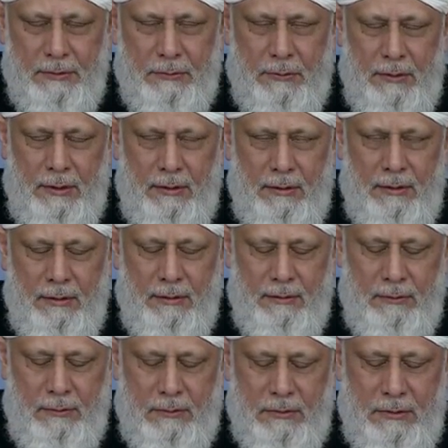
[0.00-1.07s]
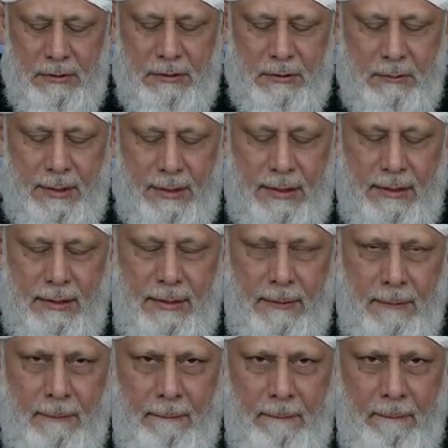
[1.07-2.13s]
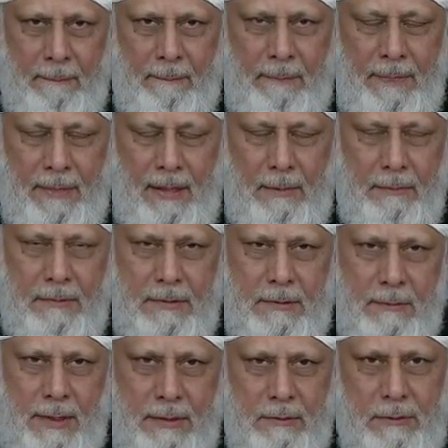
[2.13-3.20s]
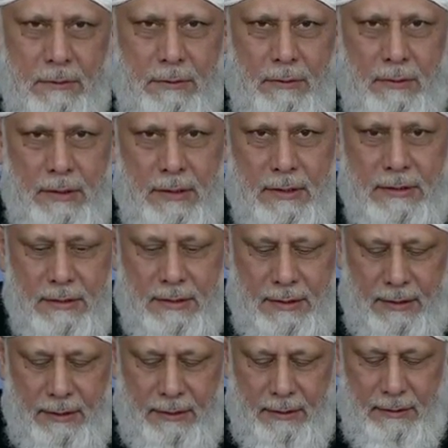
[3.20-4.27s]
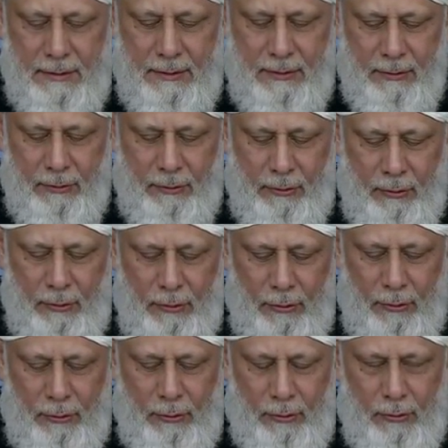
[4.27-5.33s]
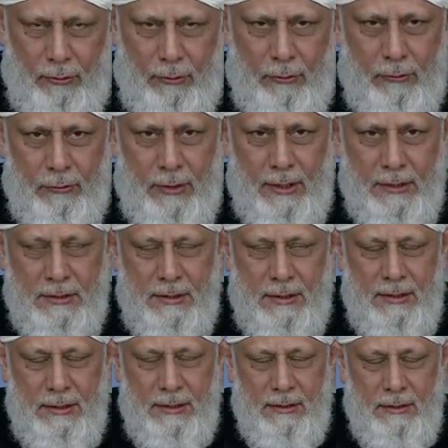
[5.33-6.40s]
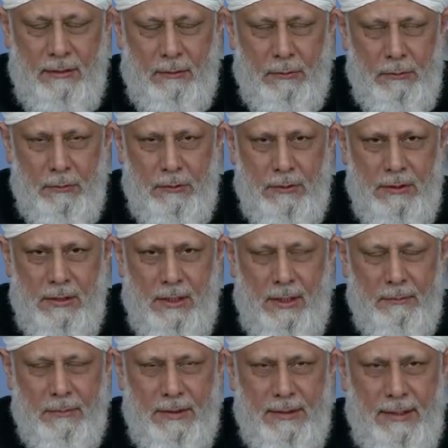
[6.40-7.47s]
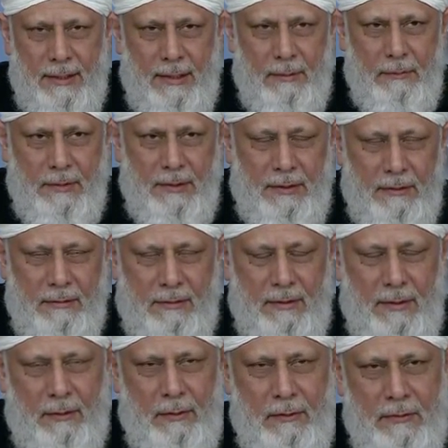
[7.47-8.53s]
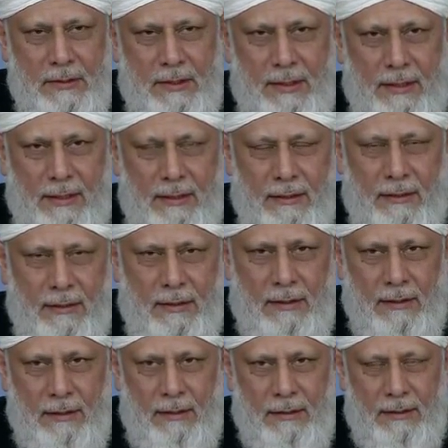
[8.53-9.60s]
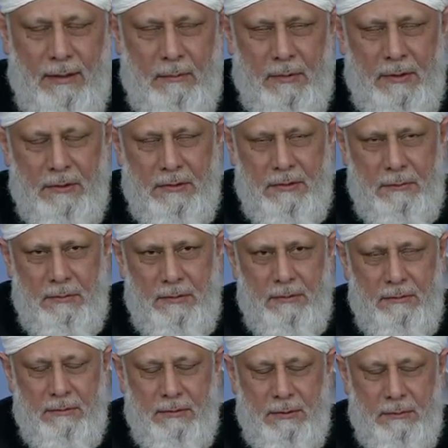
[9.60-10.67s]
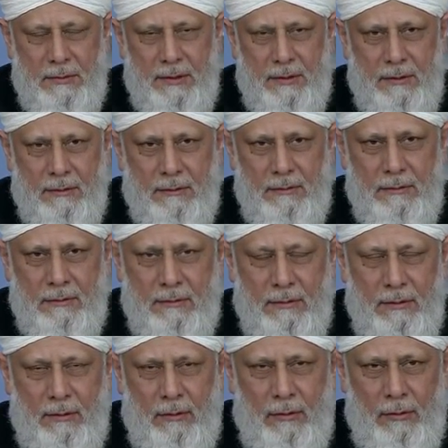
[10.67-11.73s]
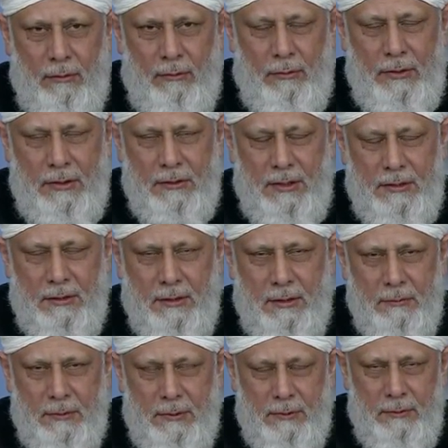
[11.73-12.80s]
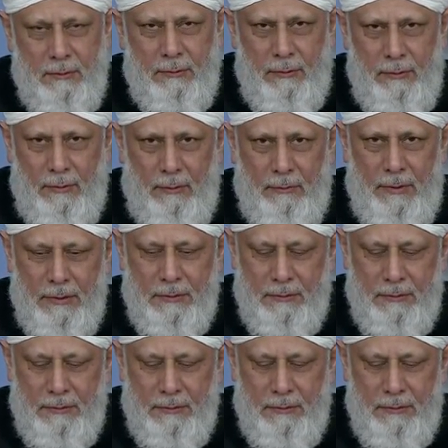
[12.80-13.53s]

that uh, uh, she, she was actually uh, searching for her because she is vice, vice chancellor and well read lady, and she is so emotional that she is unable to control her passions and feelings at that.